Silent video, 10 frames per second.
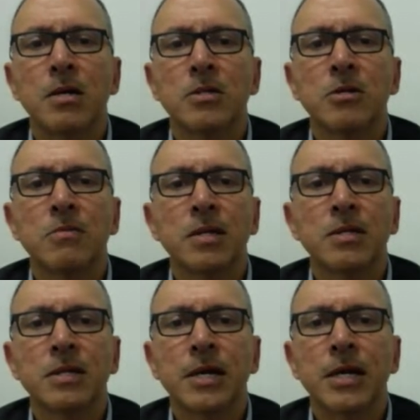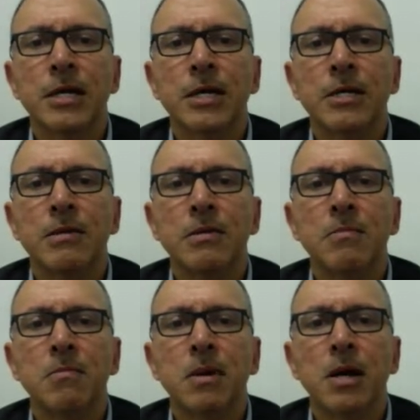3 months, and
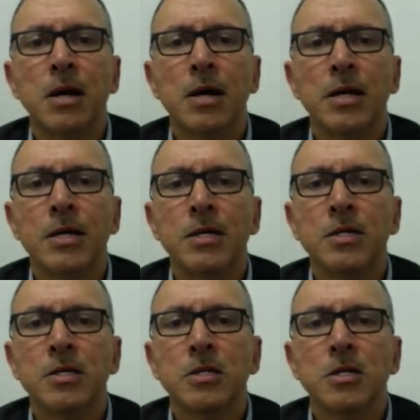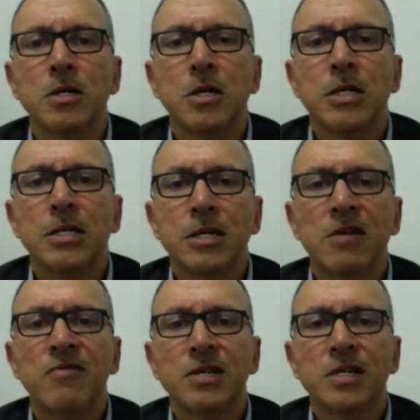my TR
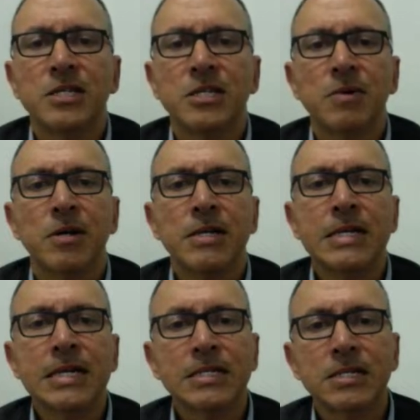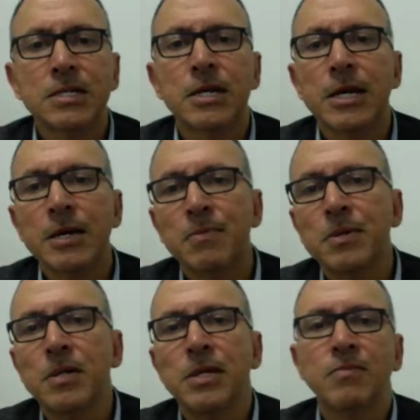visa is expiring next year,
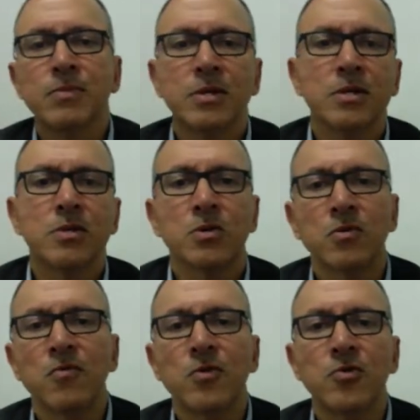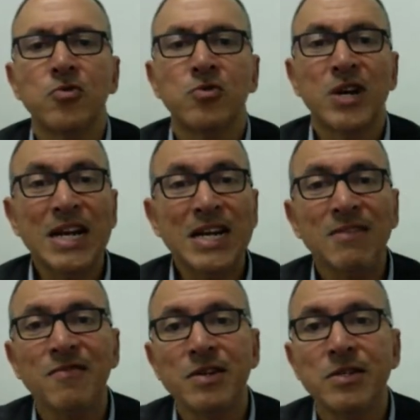April, and I'm thinking to go for
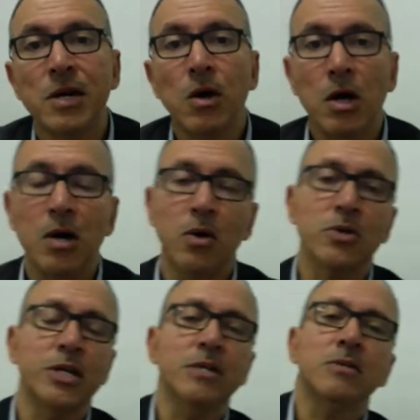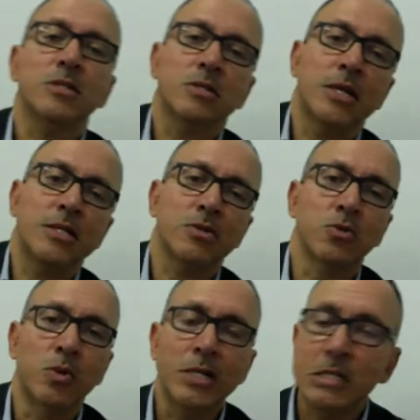training visa. Oh, okay, that's a
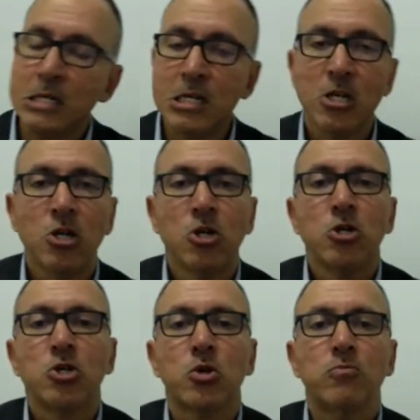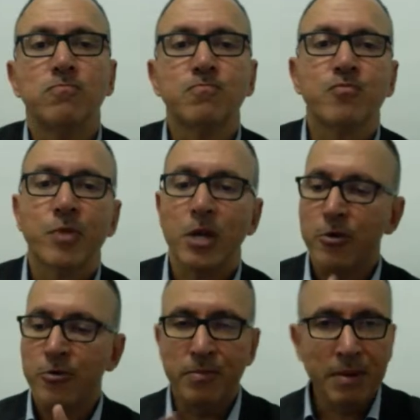good one. So
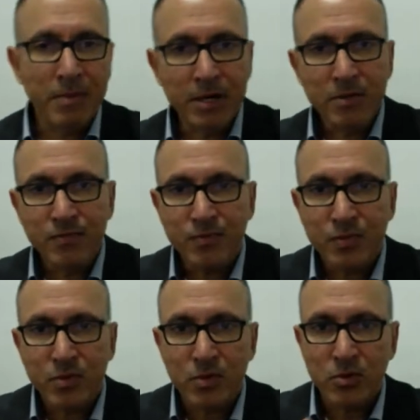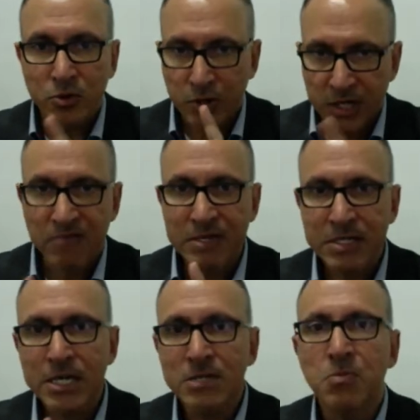remember, training
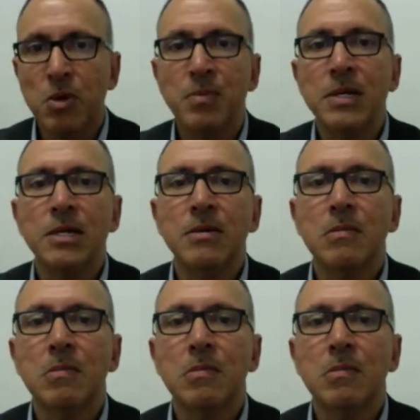visa is popular,